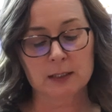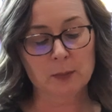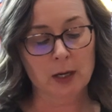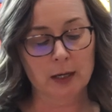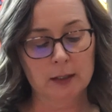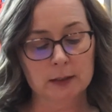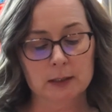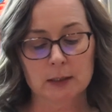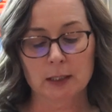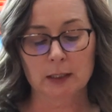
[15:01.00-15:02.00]

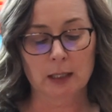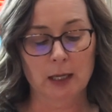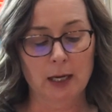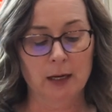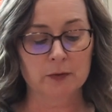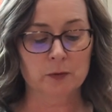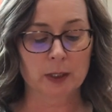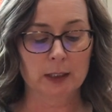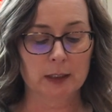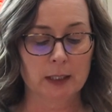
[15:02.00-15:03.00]
smiled and laughed
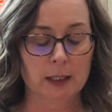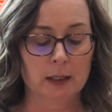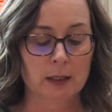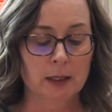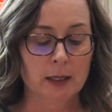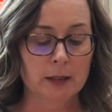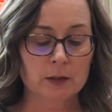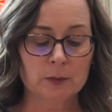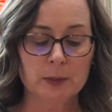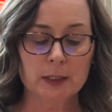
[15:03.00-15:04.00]
readily and
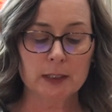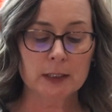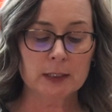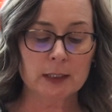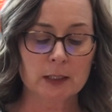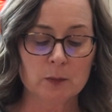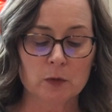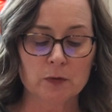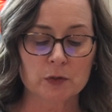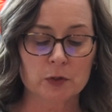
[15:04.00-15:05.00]
could be easily
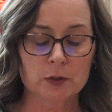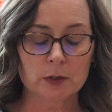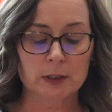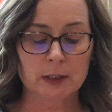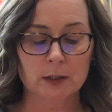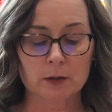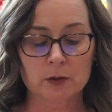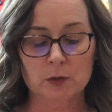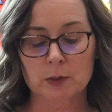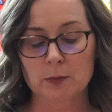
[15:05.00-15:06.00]
moved to
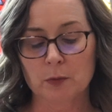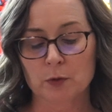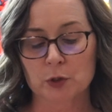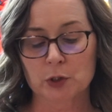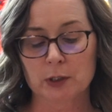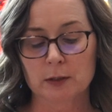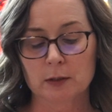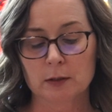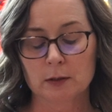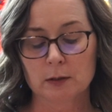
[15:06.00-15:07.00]
tears with emotion.
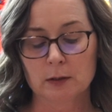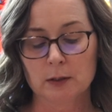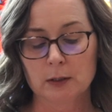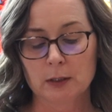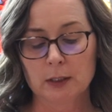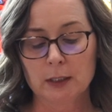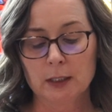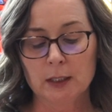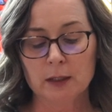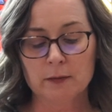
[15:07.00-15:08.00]

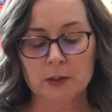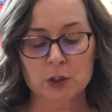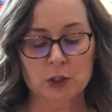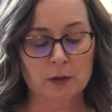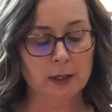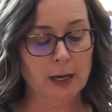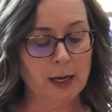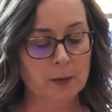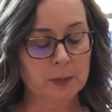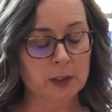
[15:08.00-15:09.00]
Even sharing
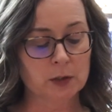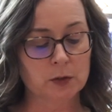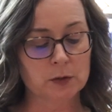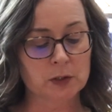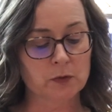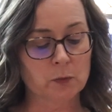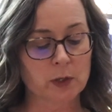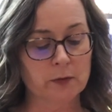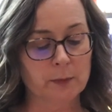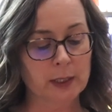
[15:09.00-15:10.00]
happy news from
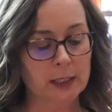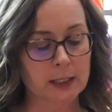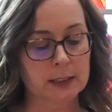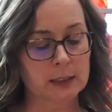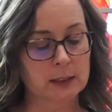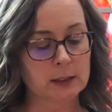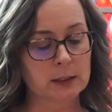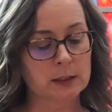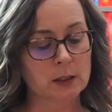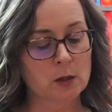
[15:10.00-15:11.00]
one of my
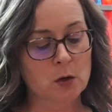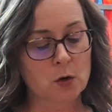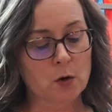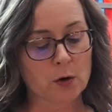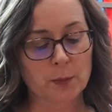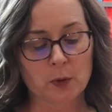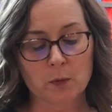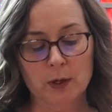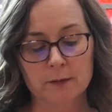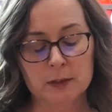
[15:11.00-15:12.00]
cousins or about
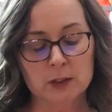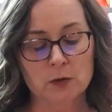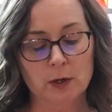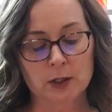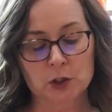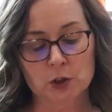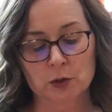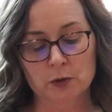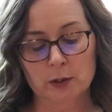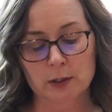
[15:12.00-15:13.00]
one of his
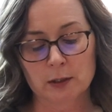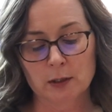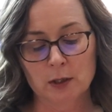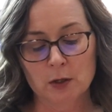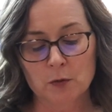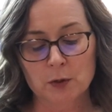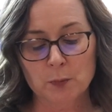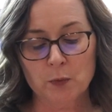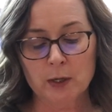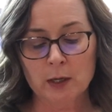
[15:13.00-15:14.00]
grandchildren would
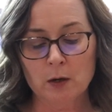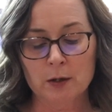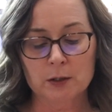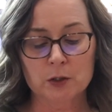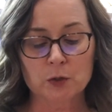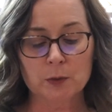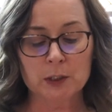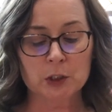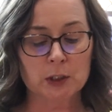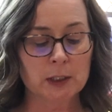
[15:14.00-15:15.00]
bring on a
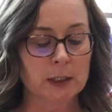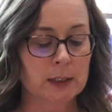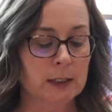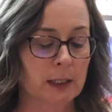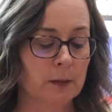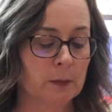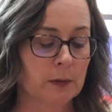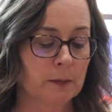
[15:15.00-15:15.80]
twitch in his lip